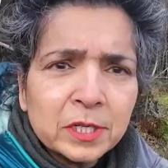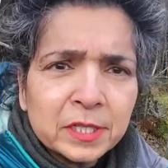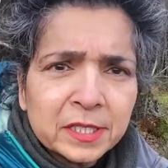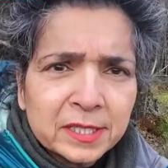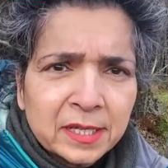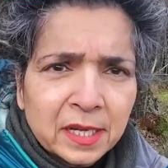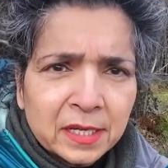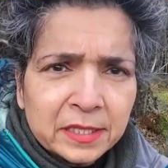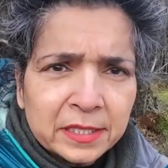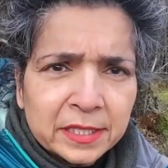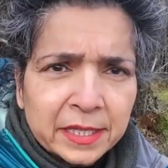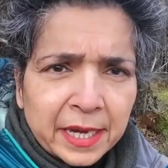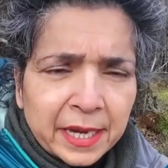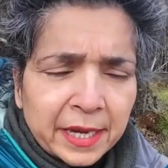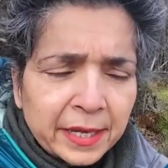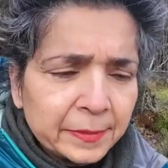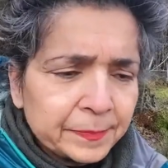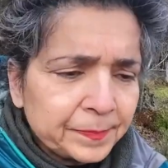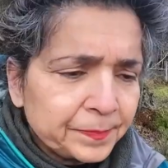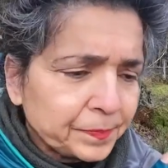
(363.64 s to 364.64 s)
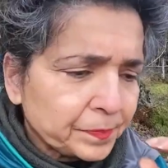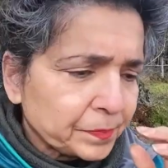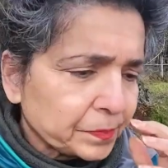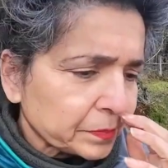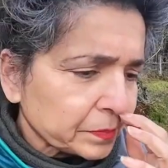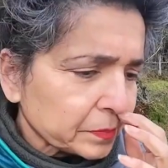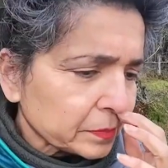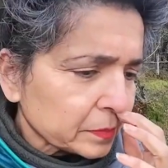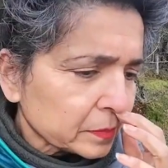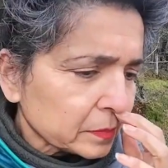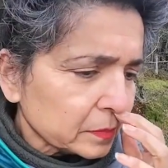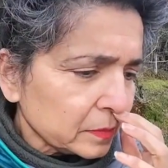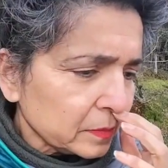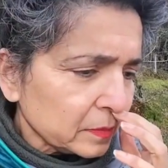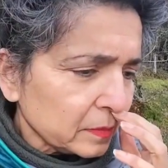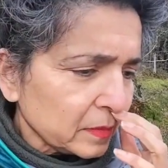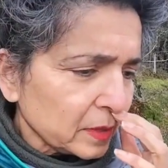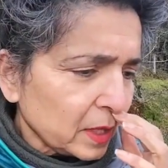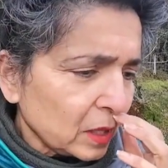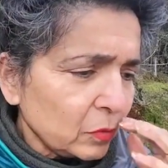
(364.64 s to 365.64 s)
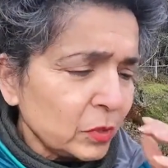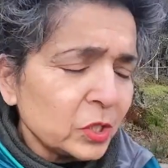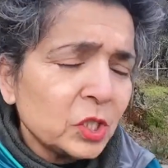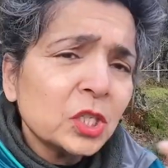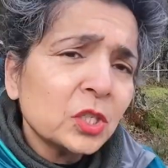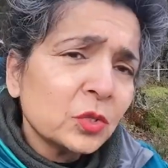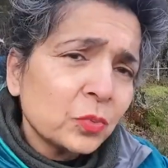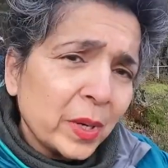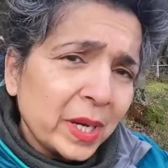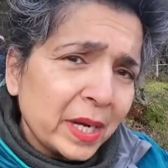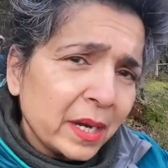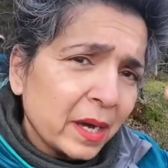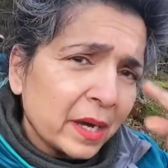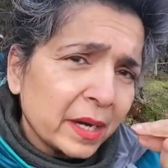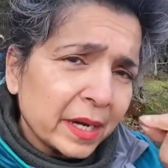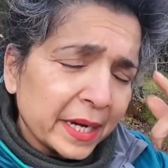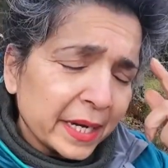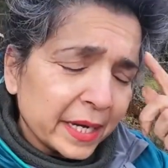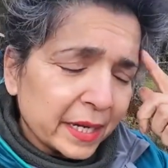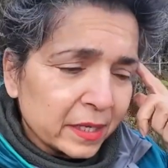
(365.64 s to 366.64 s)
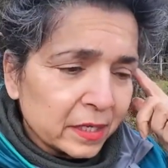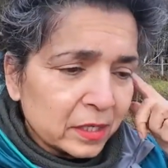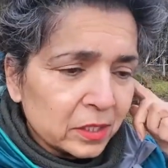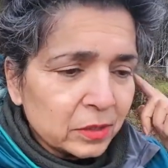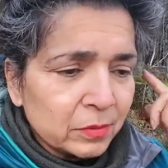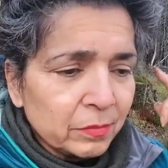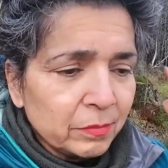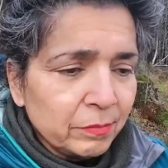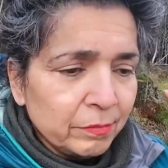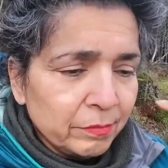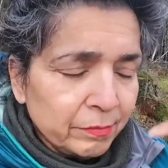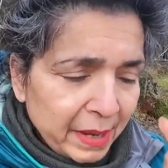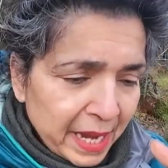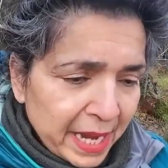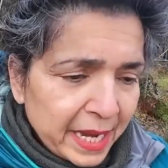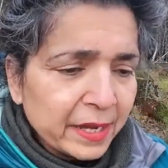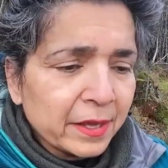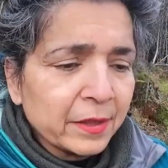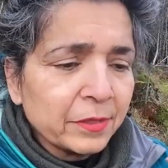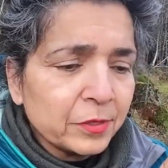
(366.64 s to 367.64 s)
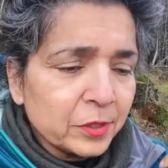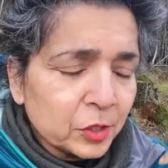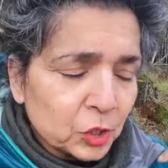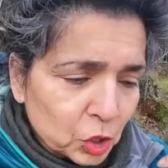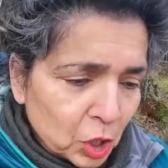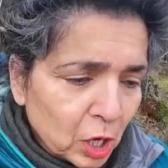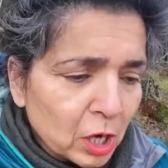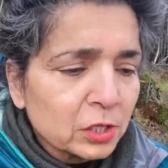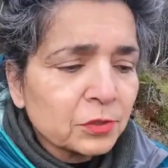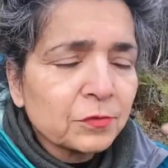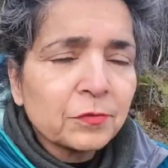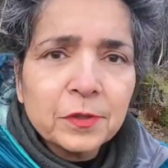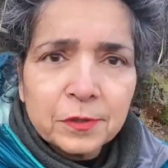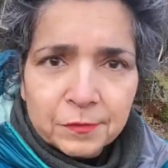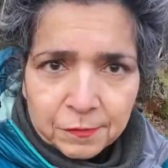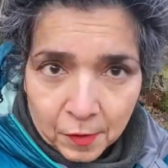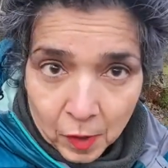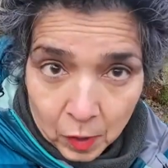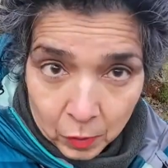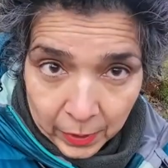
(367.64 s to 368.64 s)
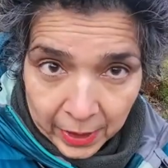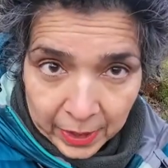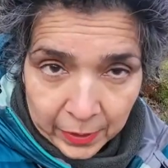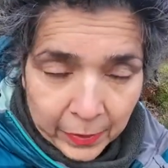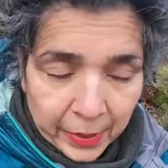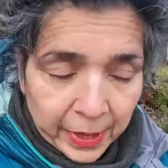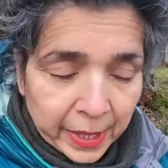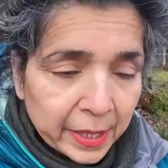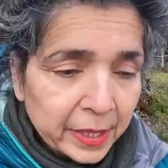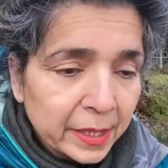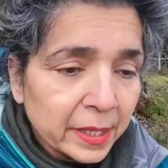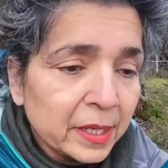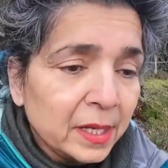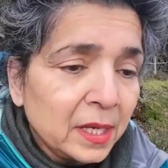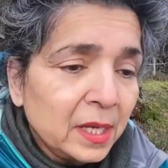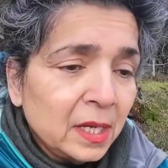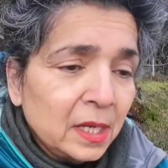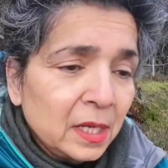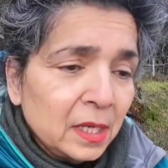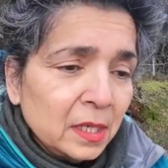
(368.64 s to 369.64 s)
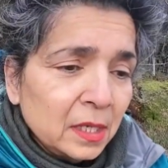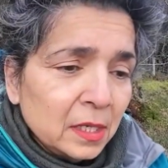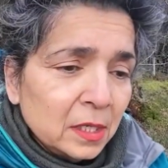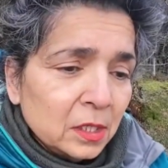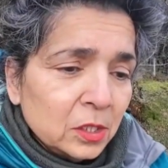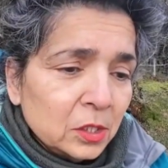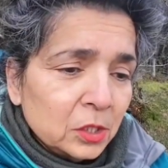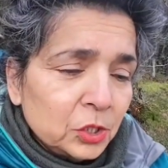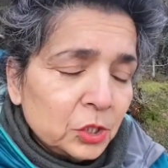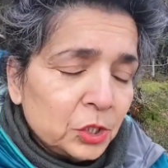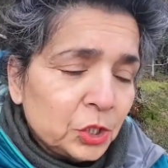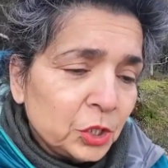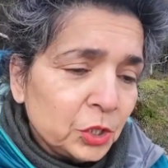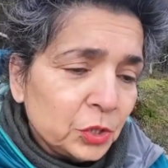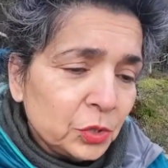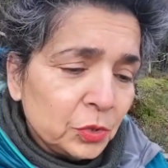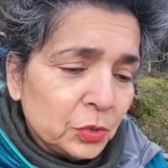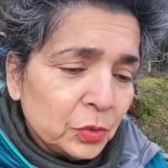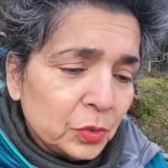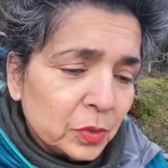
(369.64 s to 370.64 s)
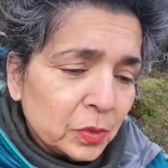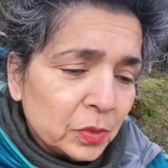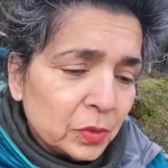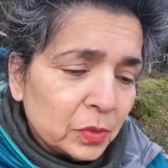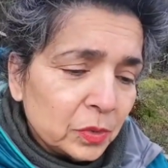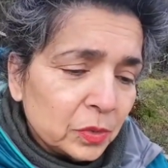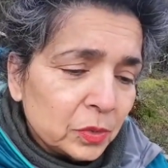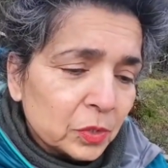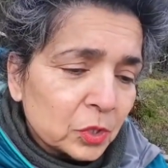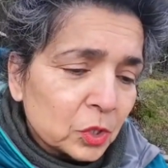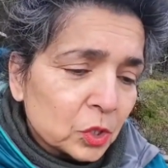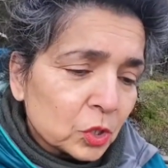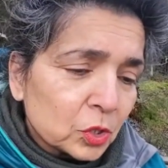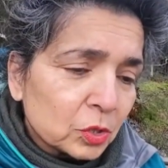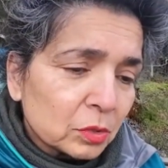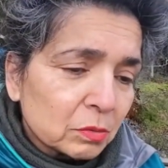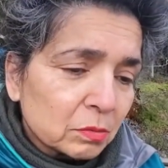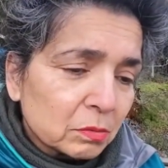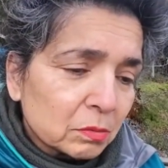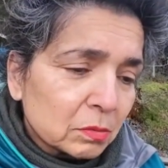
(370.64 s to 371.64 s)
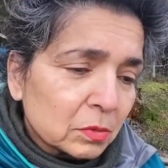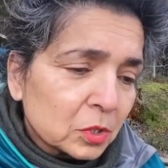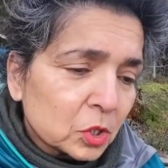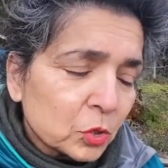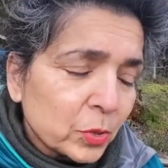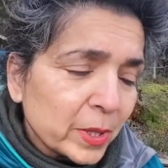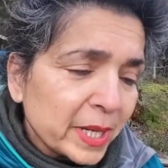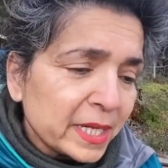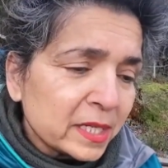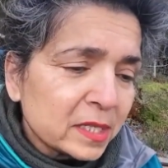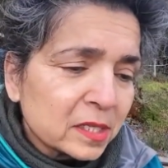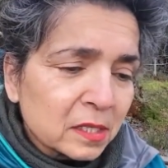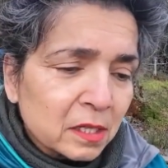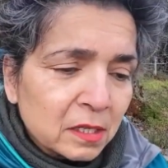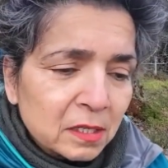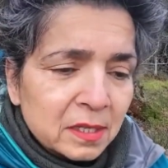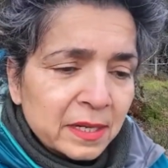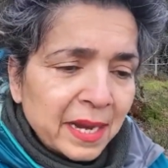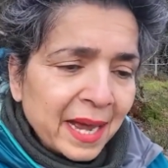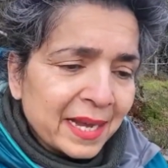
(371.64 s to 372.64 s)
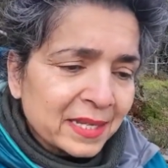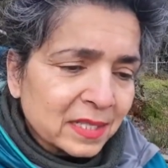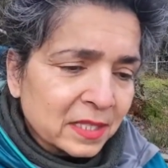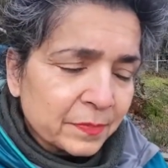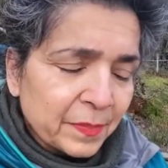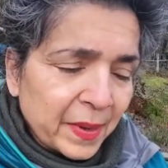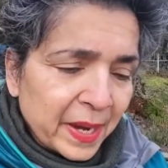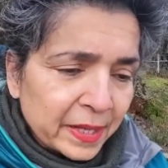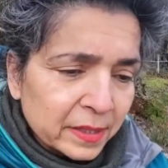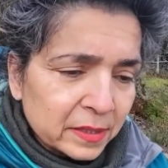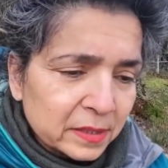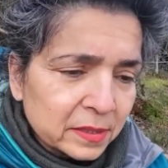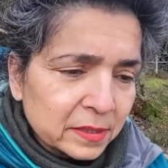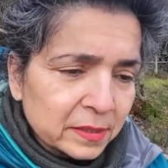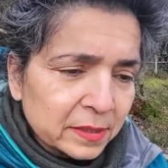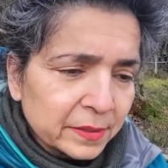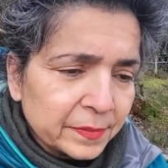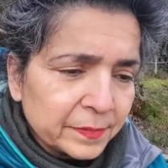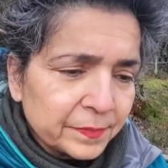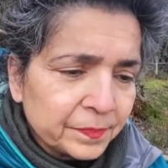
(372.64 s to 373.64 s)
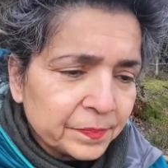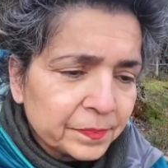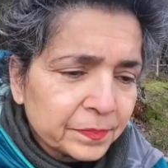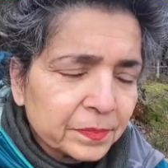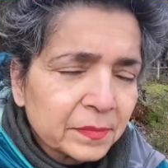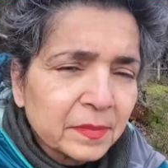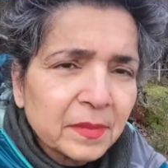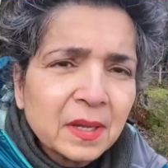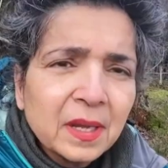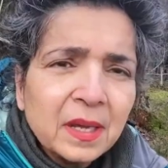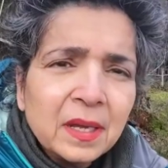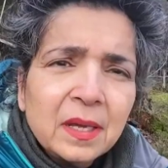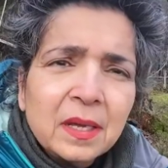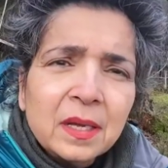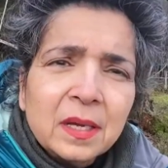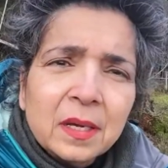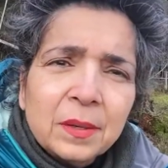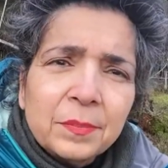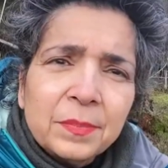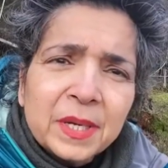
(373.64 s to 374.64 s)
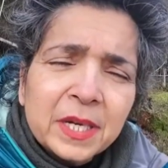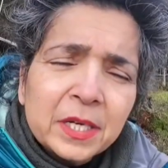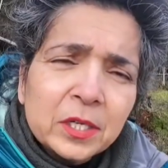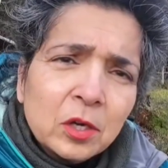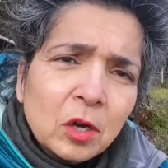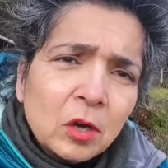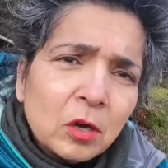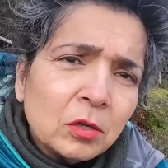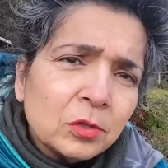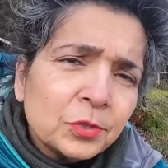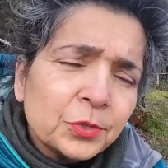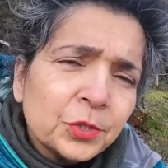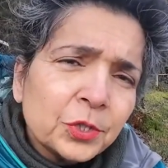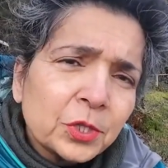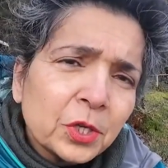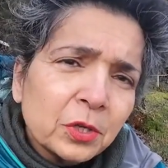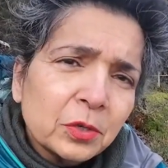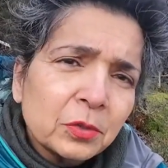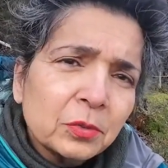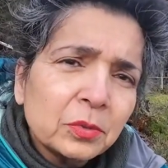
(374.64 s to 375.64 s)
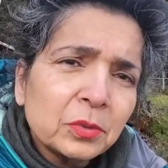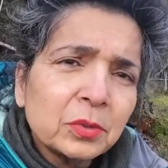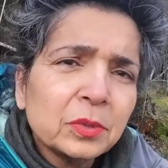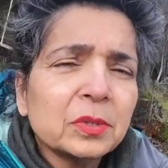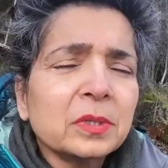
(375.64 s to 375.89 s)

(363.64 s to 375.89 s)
a Sunday, which is when I make the chart for the following week, to tweak certain aspects. But it also